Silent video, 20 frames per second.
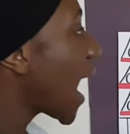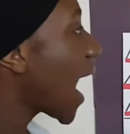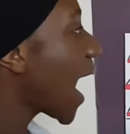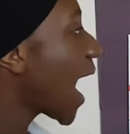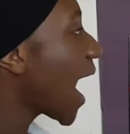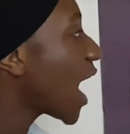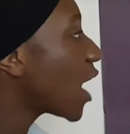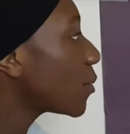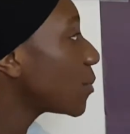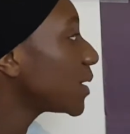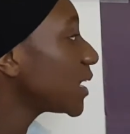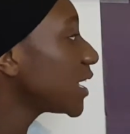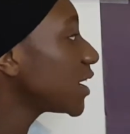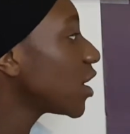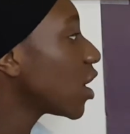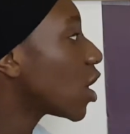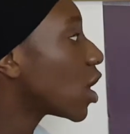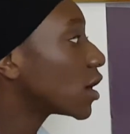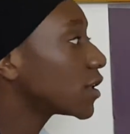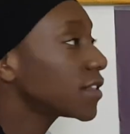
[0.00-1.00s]
How many
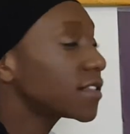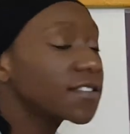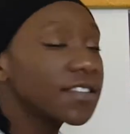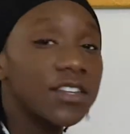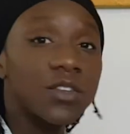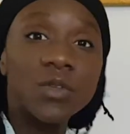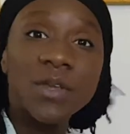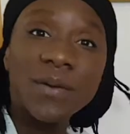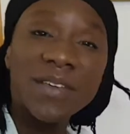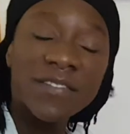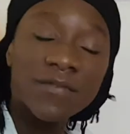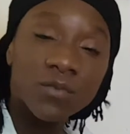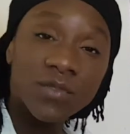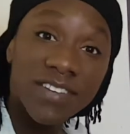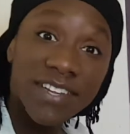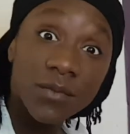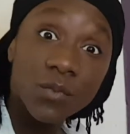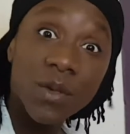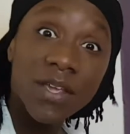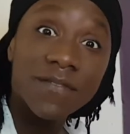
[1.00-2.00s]
ons
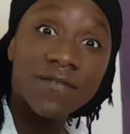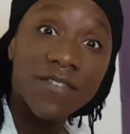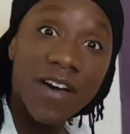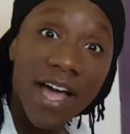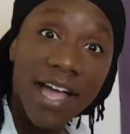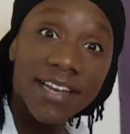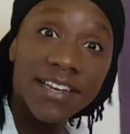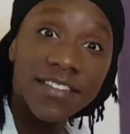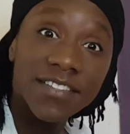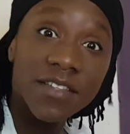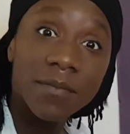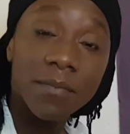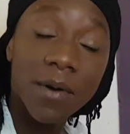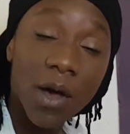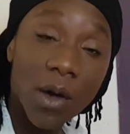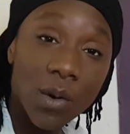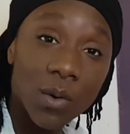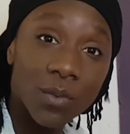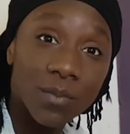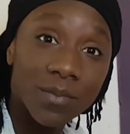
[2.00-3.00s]
did we find in the
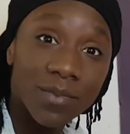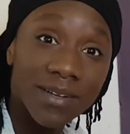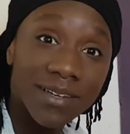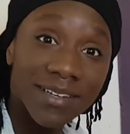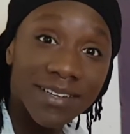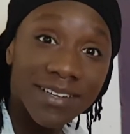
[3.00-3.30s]
poem?